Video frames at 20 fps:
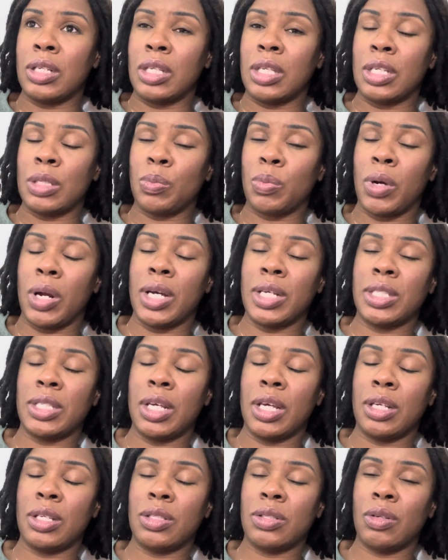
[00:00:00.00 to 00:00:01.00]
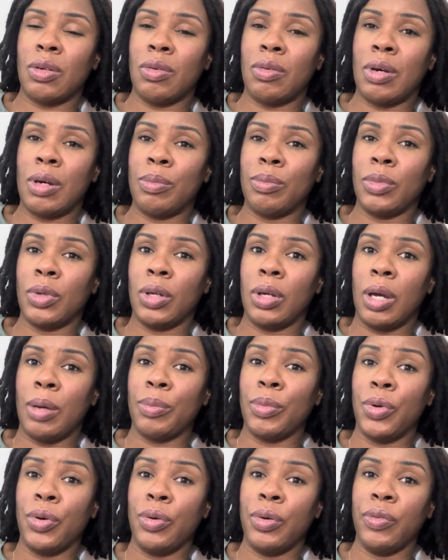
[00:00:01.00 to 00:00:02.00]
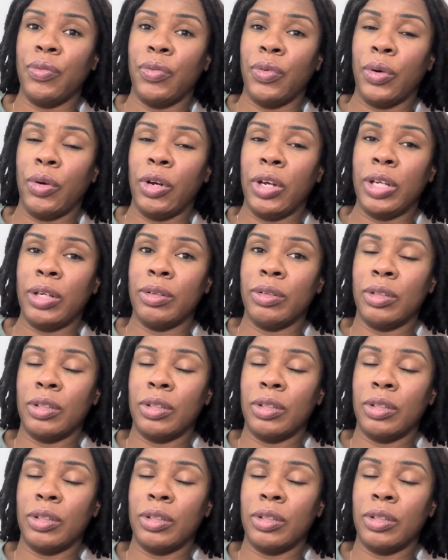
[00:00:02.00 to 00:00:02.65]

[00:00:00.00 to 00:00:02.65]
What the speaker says: process. So I'm going for it.